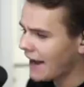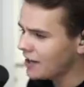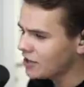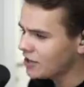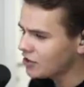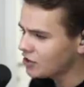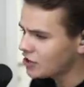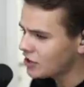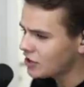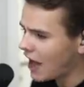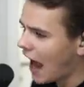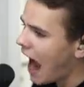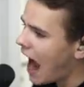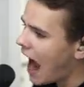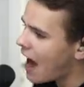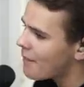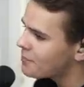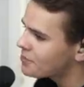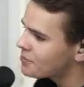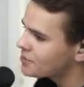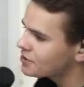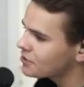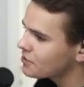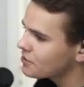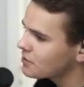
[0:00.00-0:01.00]
it's just
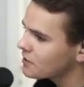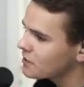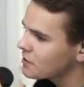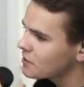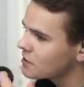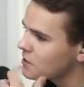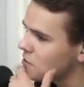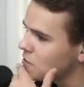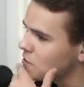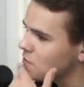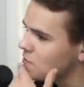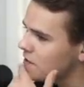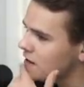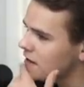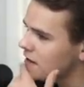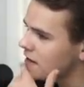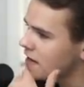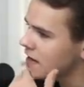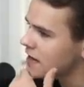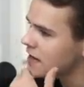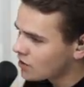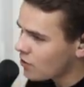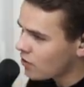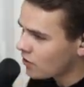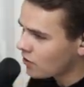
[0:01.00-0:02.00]

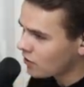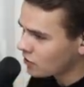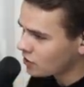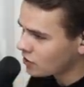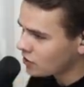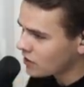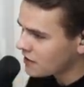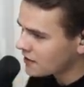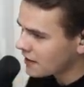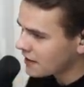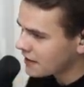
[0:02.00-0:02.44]
absolutely gorgeous.